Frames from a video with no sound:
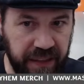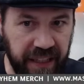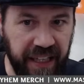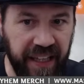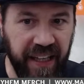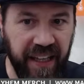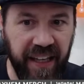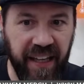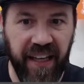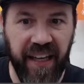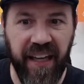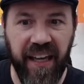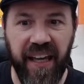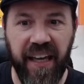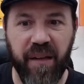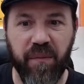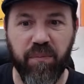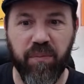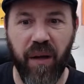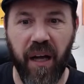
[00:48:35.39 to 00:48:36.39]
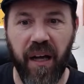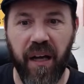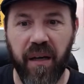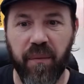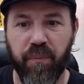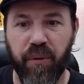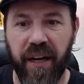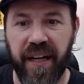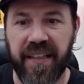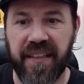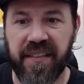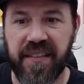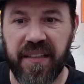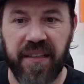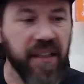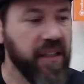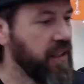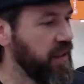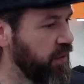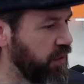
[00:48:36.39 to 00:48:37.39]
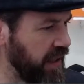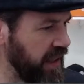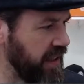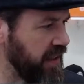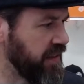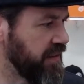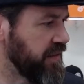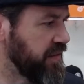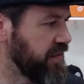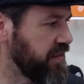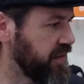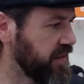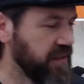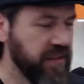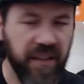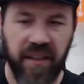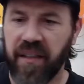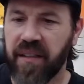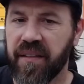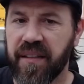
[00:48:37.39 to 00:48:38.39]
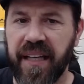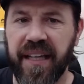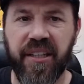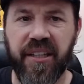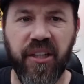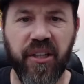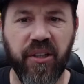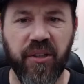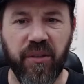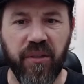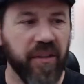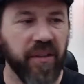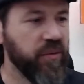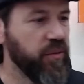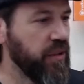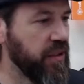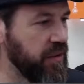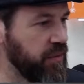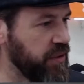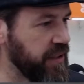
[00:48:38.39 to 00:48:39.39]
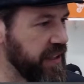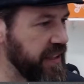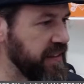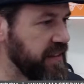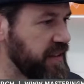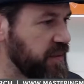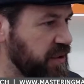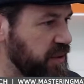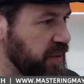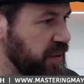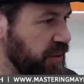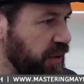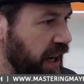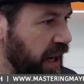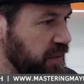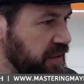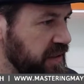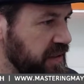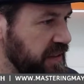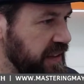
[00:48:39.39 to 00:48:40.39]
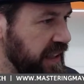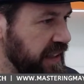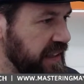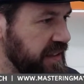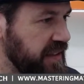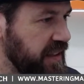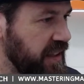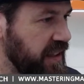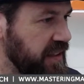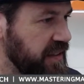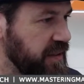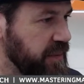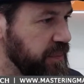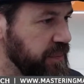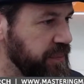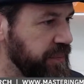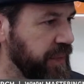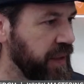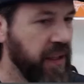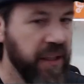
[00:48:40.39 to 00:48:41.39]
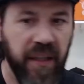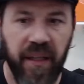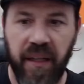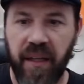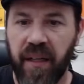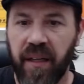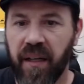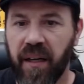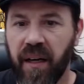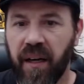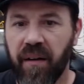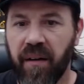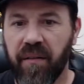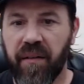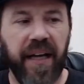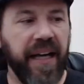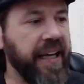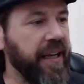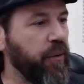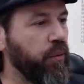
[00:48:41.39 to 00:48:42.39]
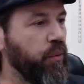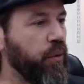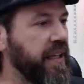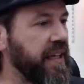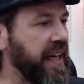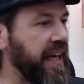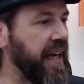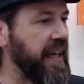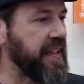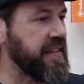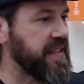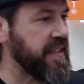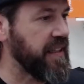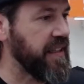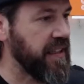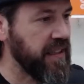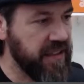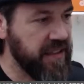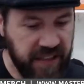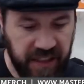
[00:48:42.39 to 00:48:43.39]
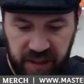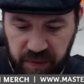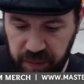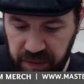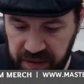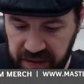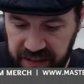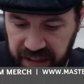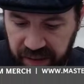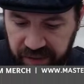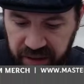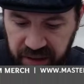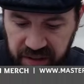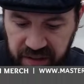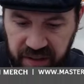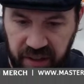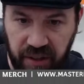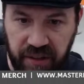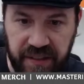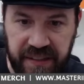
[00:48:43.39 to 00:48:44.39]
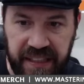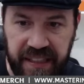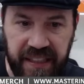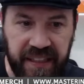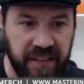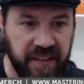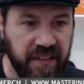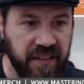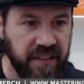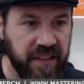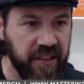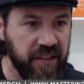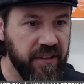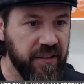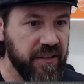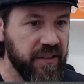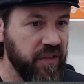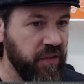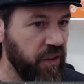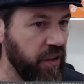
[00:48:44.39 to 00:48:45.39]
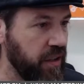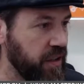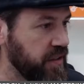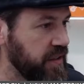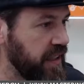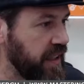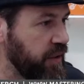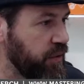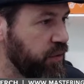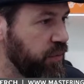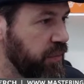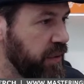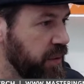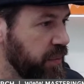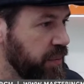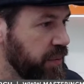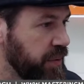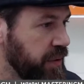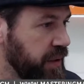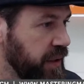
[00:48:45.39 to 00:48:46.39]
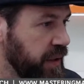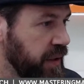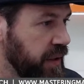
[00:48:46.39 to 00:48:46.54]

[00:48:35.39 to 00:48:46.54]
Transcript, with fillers: Yay! Uh, Wow. Thank you. Well, we're getting some subscribers tonight. That's awesome. All right, we got uh, six plus seven is thirteen still, as far as I remember.